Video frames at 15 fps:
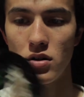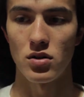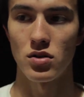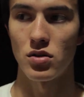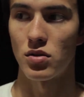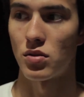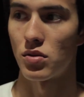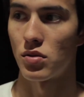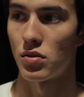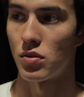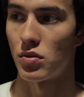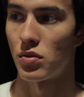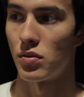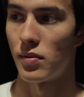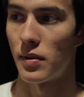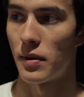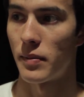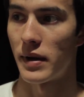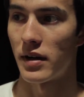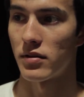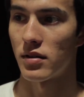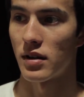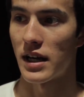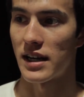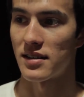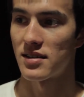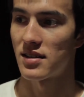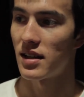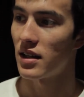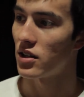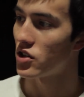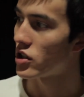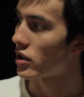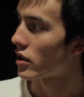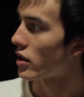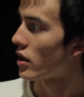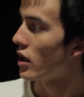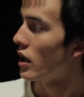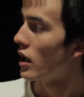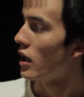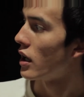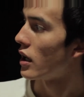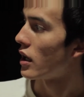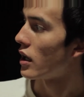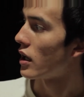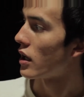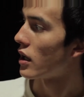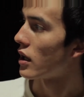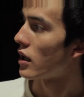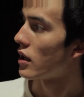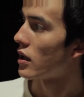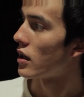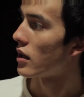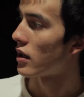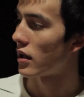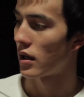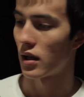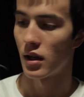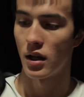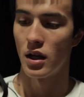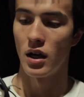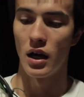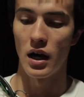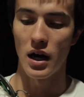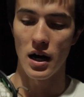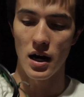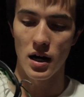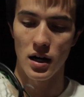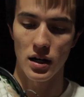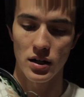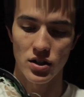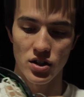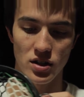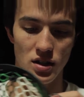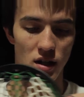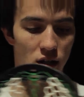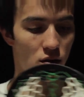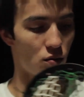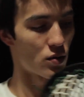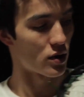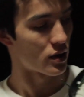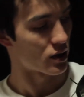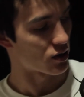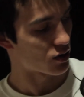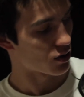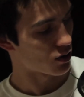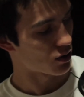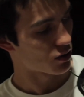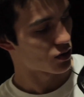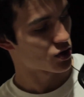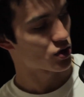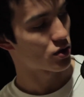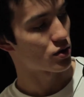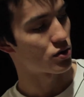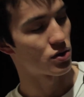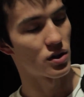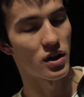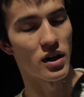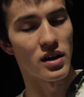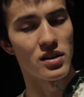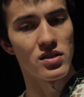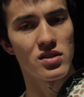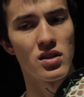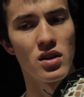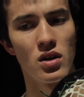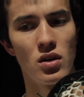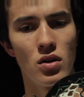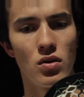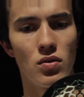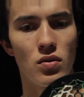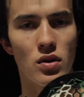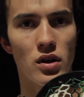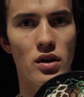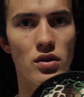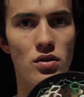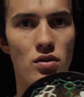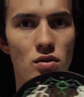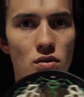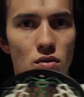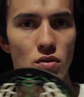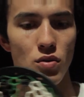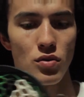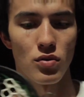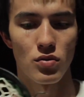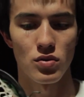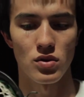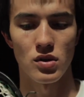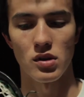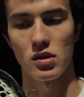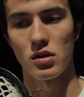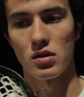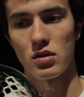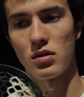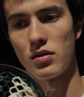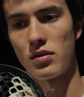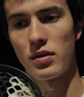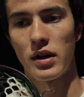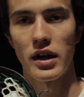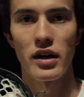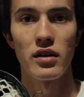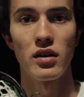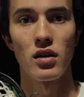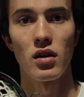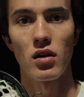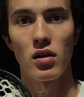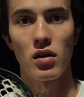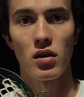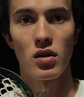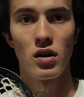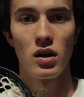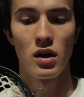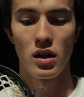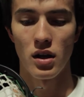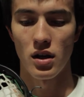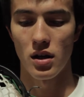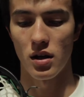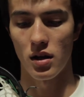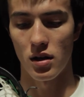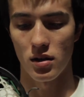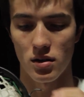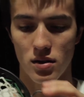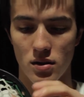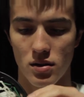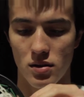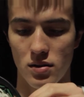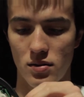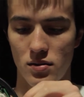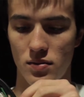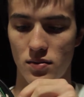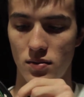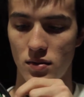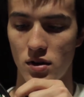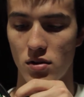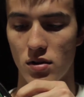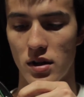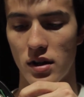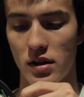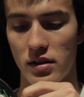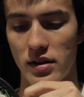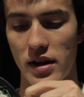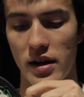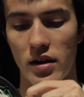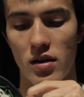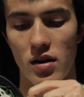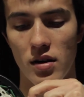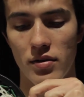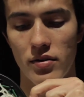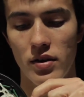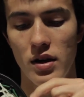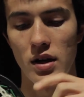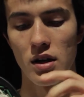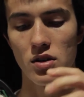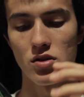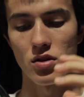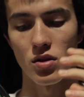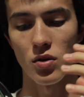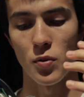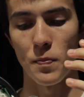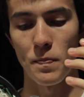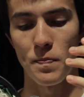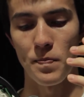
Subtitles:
to about the last stage here, and I just kind of wanted to show you guys what I do to end it all and to, kind of tie it off. So